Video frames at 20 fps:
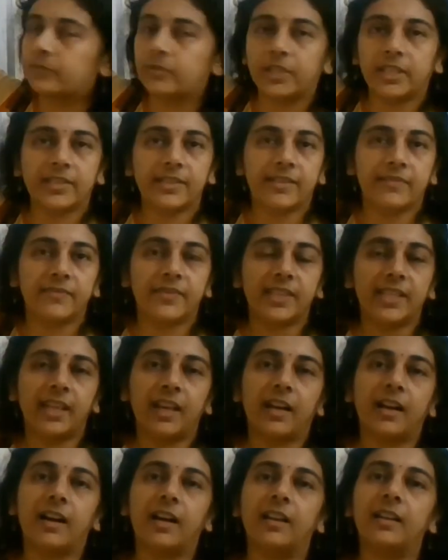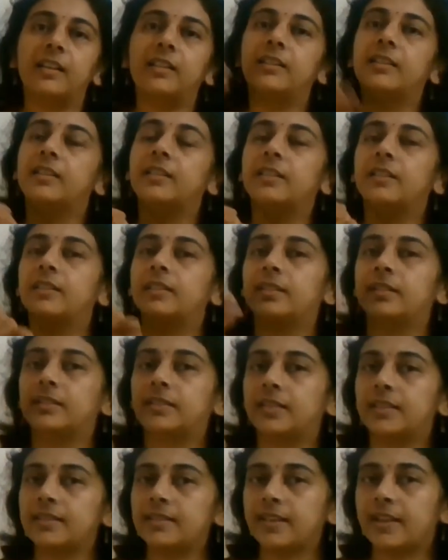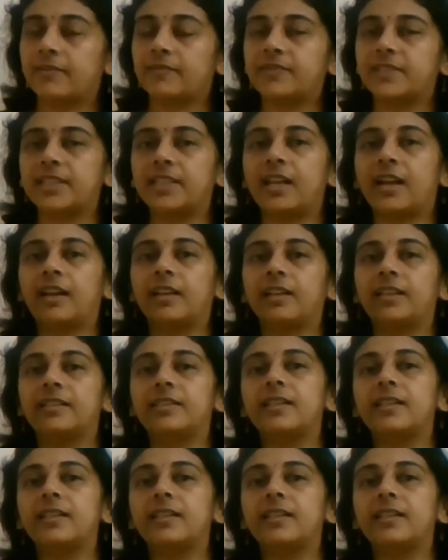what is FCR? This FCR is